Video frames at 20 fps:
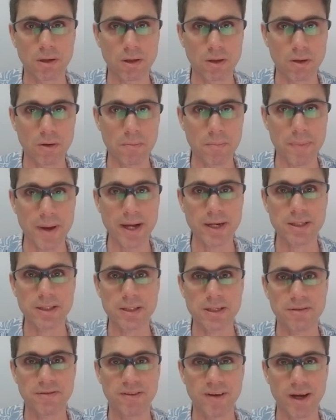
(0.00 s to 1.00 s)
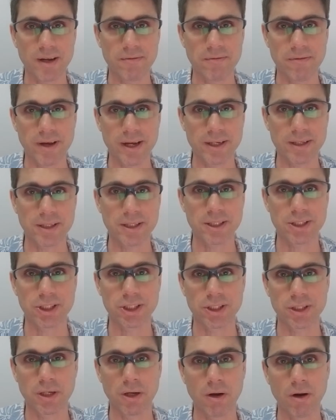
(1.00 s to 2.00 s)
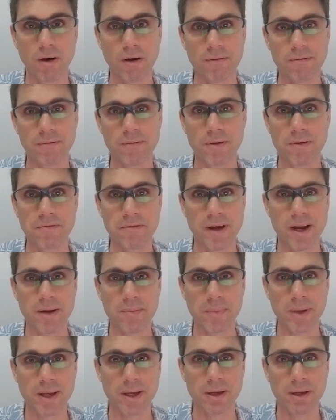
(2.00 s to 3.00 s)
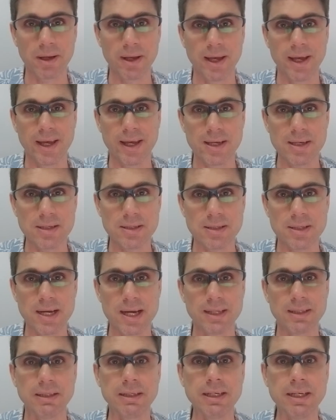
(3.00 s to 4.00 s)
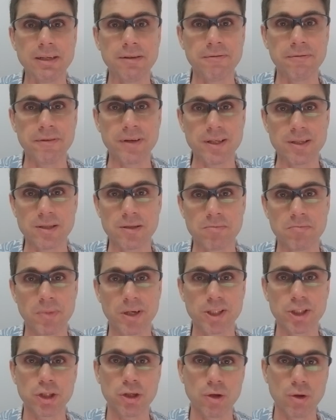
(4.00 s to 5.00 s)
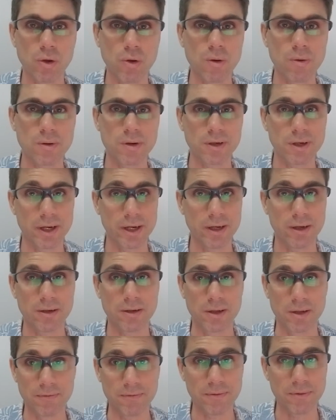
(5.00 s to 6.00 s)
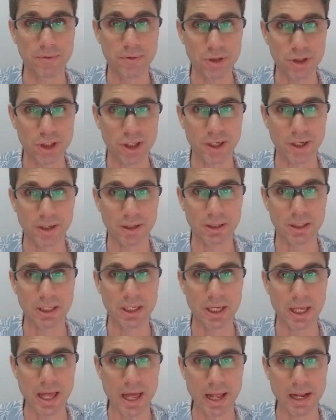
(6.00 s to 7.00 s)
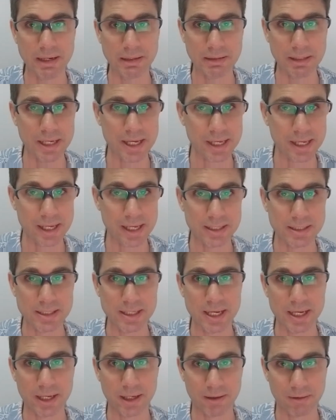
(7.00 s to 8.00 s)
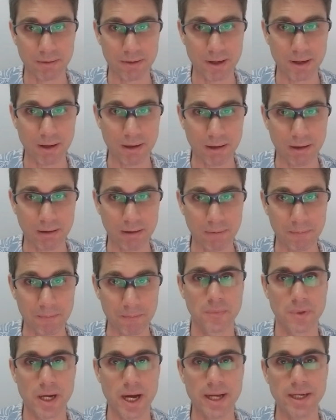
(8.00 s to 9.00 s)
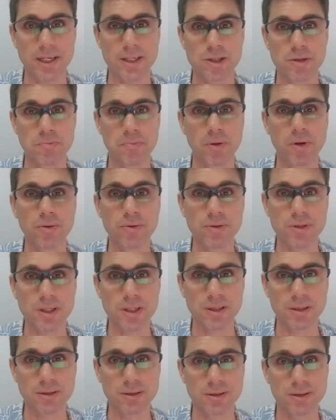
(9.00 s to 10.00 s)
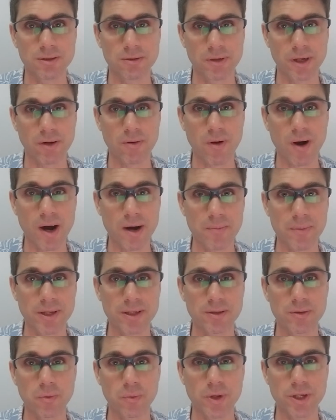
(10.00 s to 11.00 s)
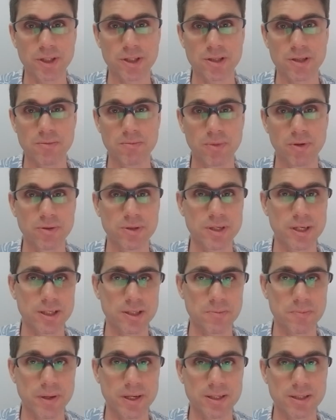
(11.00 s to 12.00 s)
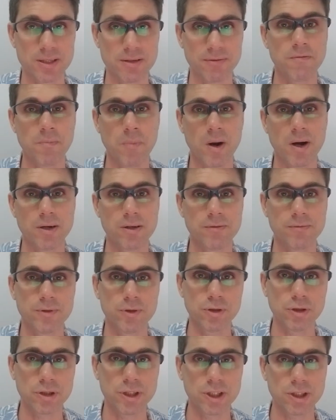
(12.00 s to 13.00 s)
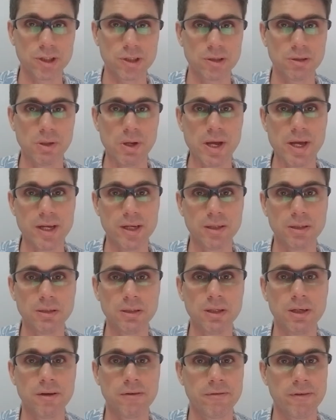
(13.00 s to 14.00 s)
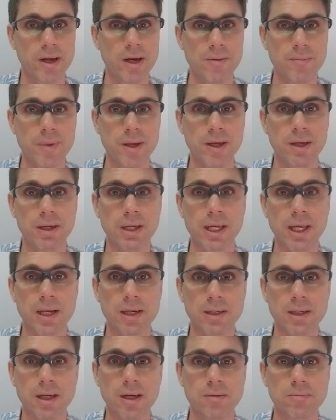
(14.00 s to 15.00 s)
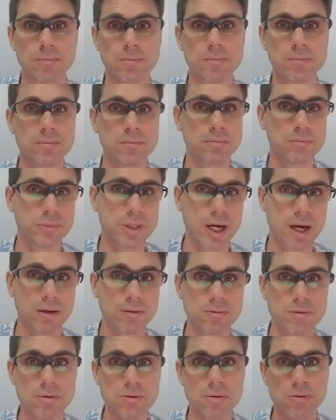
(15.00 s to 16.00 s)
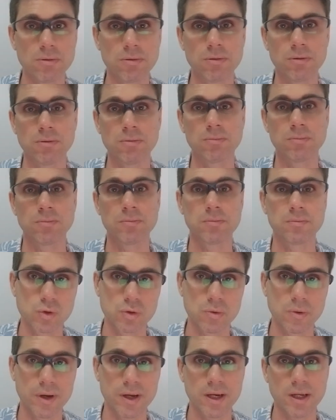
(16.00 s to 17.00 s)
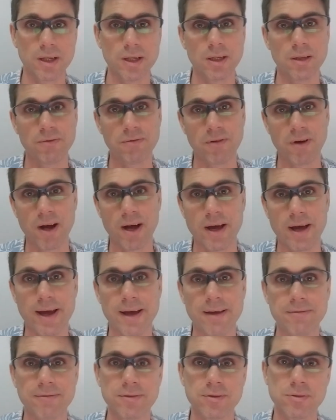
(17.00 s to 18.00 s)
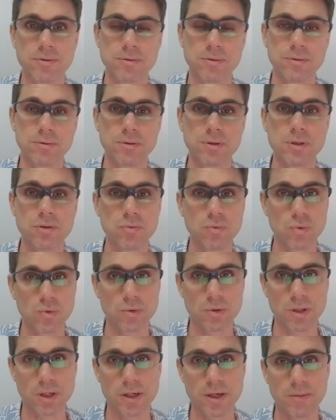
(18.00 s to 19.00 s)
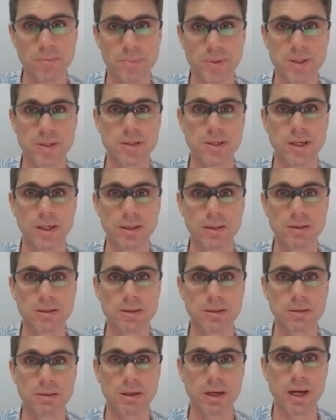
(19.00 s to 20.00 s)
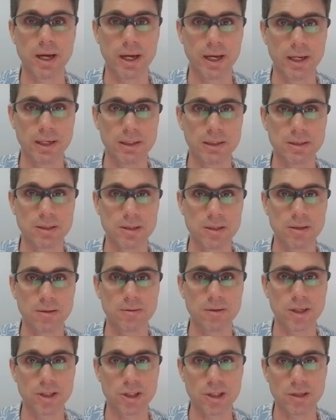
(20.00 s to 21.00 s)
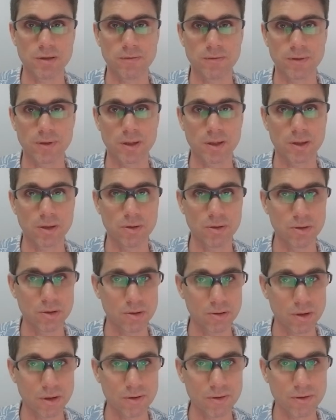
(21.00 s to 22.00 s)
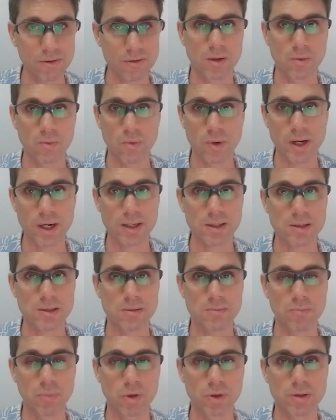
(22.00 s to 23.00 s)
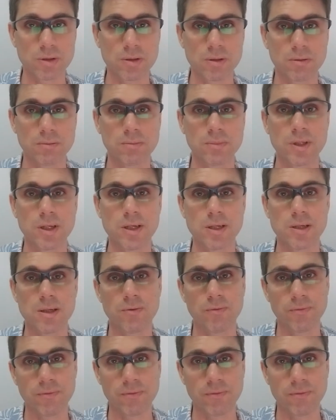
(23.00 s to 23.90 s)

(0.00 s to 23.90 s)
competitive advantage of vannamei is that it feeds much lower in the food chain, and it can take and its protein requirement, which is the most expensive part of nutrition in vannamei, can come down to 25 to 30% and still achieve a good growth. Whereas monodom, it